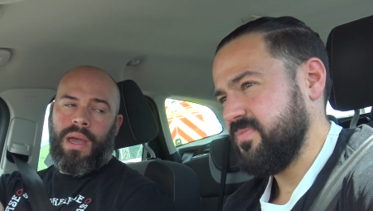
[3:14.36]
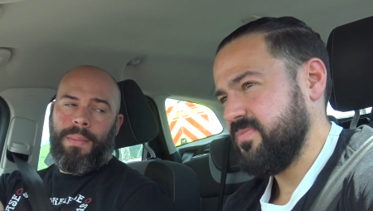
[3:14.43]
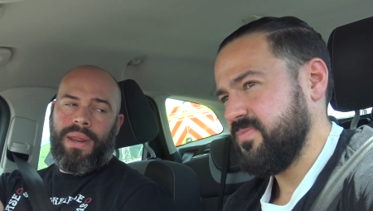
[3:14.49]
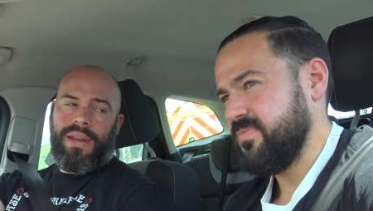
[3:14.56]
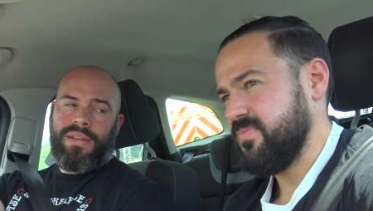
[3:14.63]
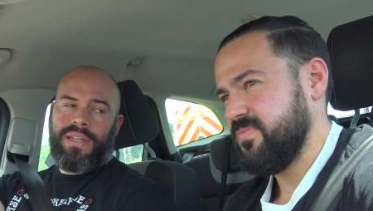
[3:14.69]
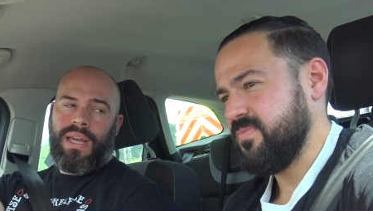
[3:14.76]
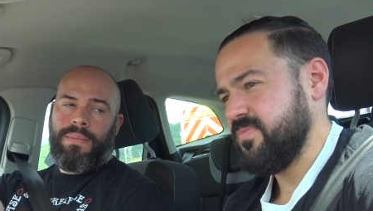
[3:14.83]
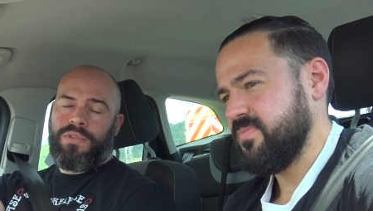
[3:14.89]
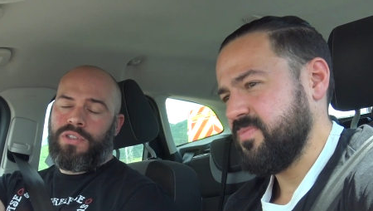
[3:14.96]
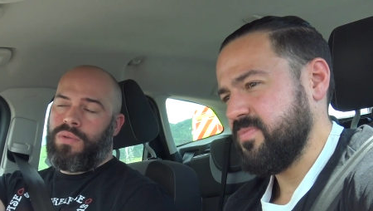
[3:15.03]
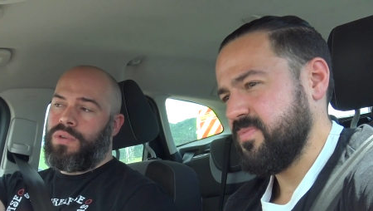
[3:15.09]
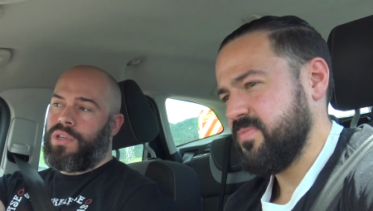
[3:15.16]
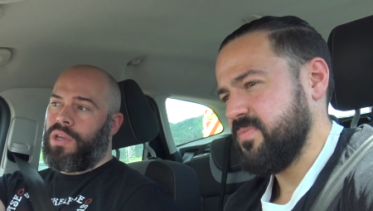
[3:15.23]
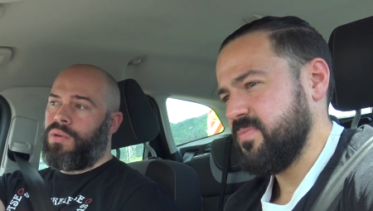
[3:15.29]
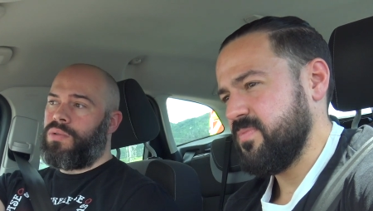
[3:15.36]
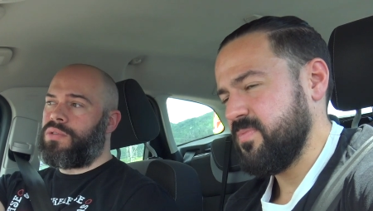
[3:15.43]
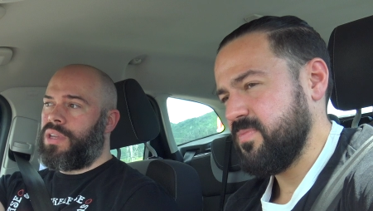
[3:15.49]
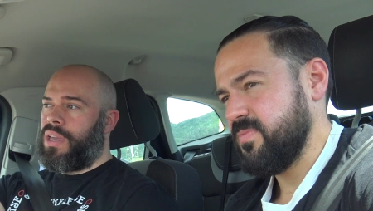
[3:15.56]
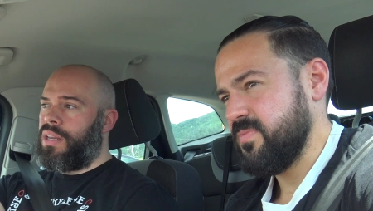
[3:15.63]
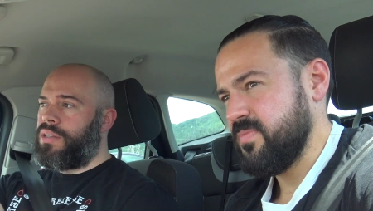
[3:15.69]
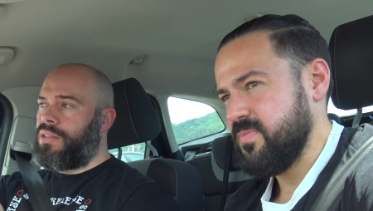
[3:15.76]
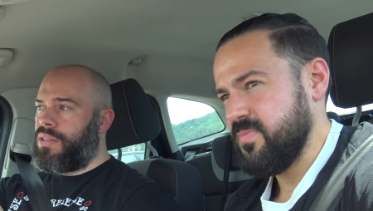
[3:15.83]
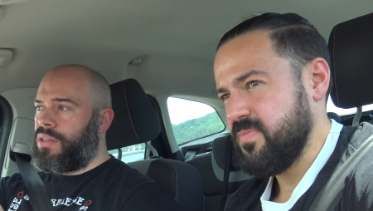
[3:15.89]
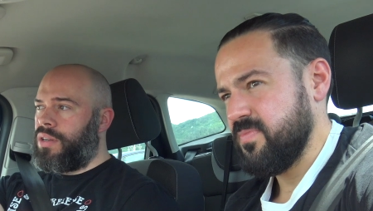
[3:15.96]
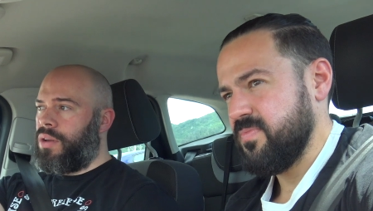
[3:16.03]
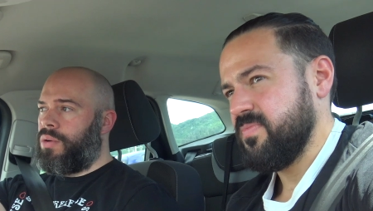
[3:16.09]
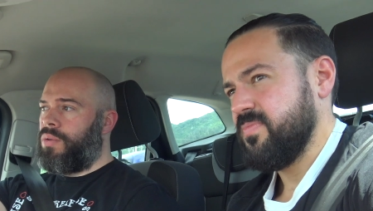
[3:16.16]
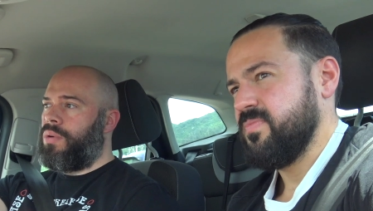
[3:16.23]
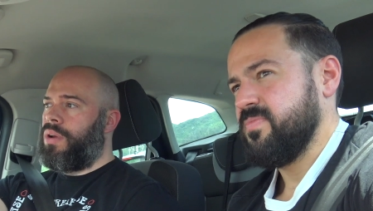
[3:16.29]
Speaker 1: how many times you use it, you
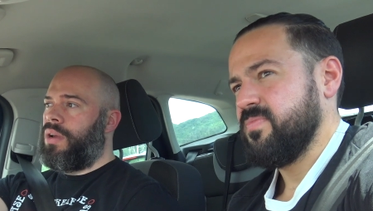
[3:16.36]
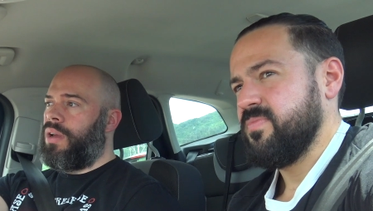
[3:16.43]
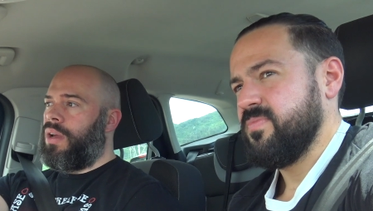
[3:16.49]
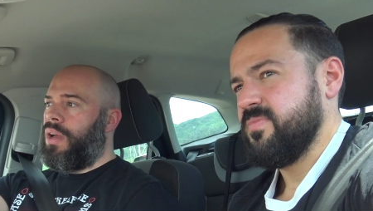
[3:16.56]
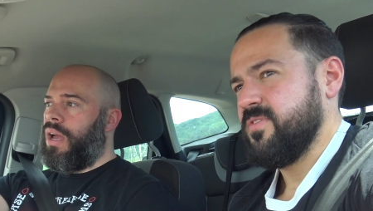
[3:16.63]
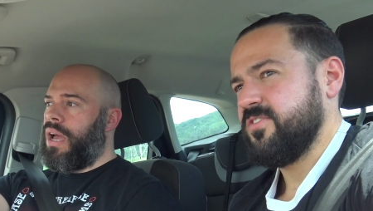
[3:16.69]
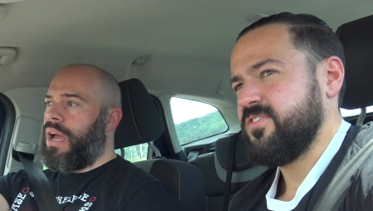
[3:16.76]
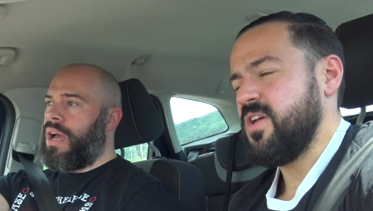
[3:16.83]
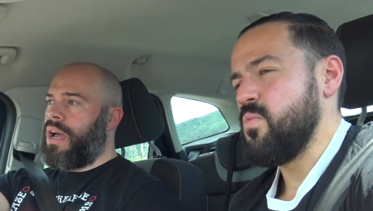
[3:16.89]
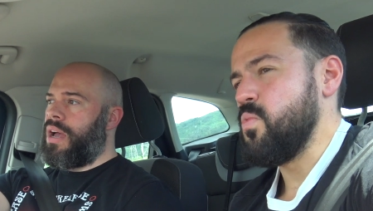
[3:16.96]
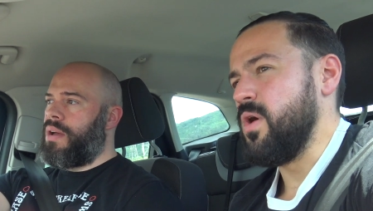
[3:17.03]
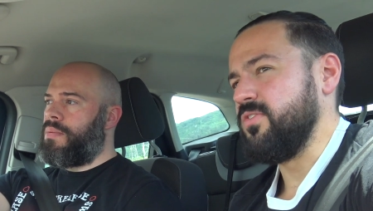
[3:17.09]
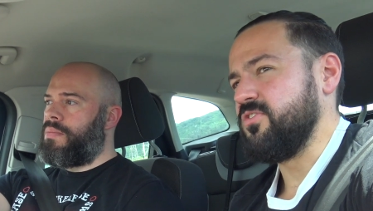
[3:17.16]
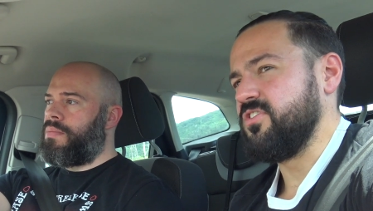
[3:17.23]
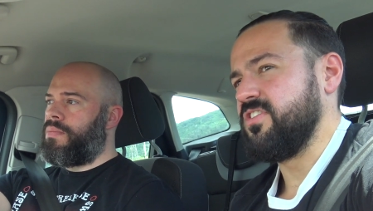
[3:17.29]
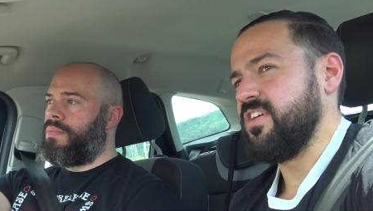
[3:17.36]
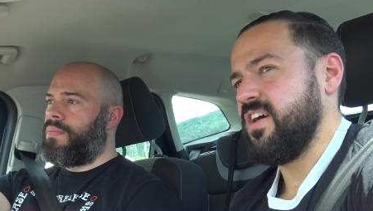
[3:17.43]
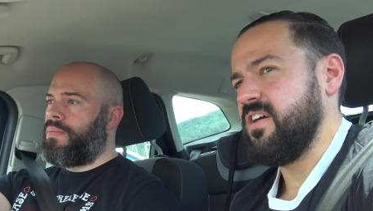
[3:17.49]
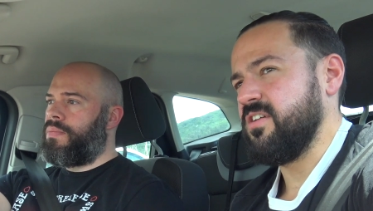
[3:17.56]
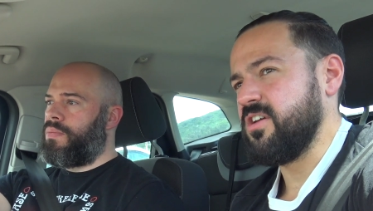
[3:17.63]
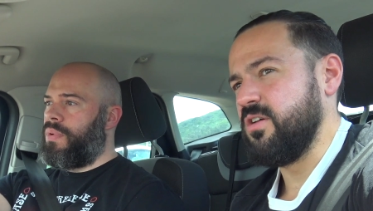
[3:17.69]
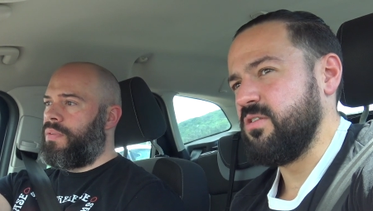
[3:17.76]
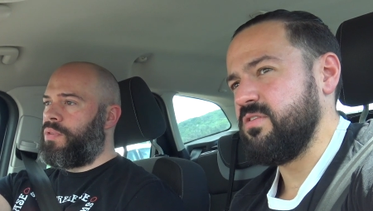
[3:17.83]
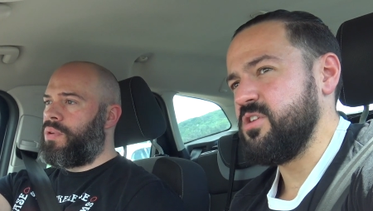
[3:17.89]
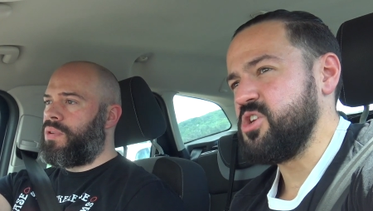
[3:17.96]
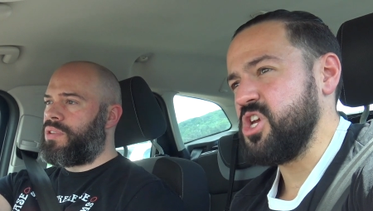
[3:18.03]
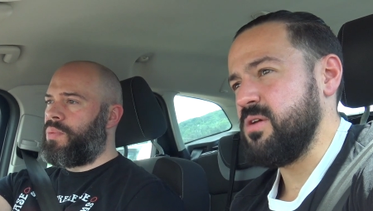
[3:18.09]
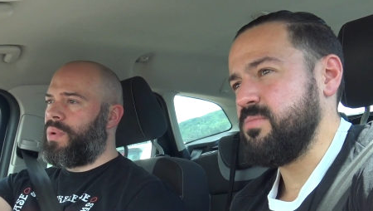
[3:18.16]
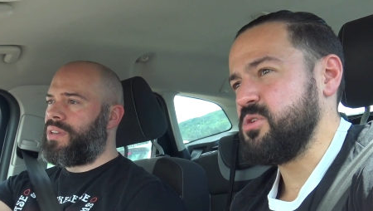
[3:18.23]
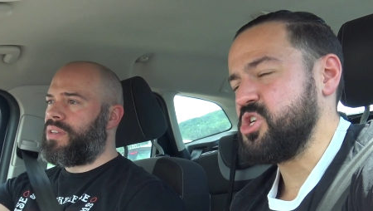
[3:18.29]
know. Say um, once a day. I go to the
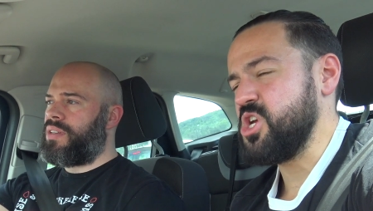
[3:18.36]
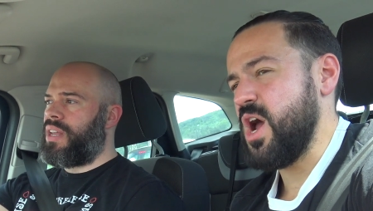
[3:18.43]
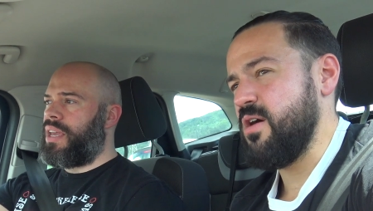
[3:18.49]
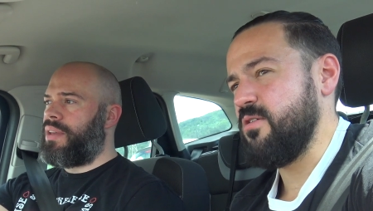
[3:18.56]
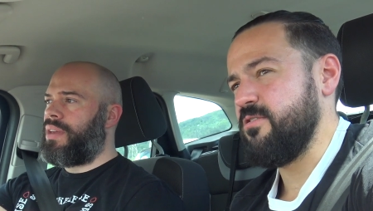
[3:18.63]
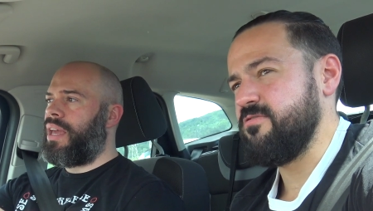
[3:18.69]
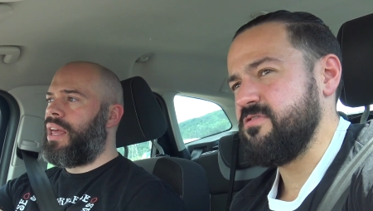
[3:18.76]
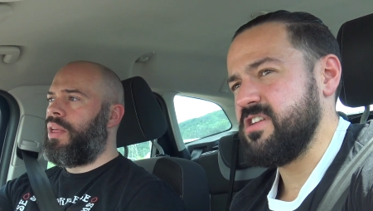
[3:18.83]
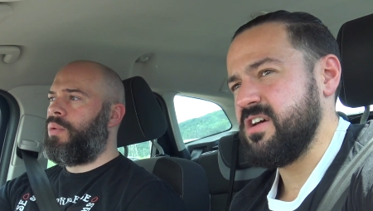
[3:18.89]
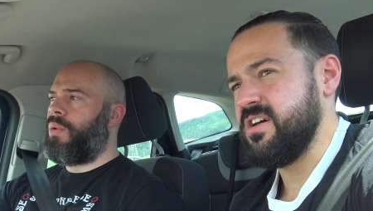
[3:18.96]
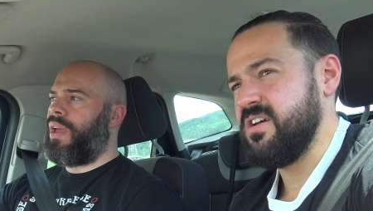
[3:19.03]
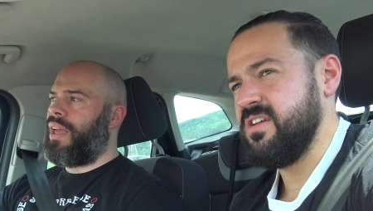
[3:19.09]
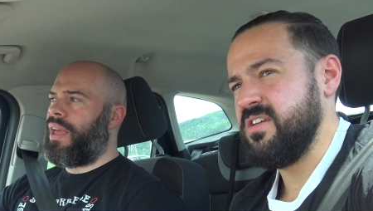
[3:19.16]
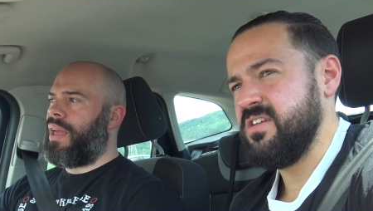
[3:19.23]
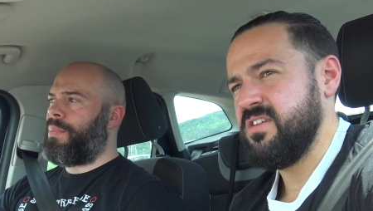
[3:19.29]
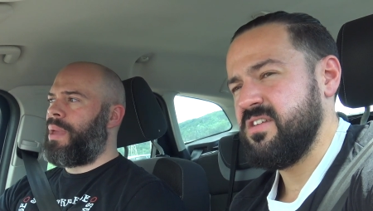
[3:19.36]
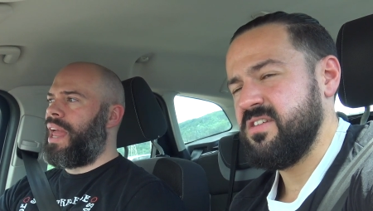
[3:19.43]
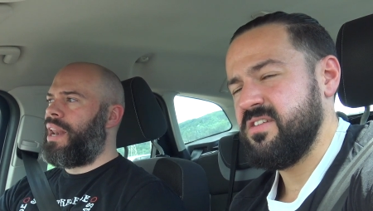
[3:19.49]
gym, shower day, every day.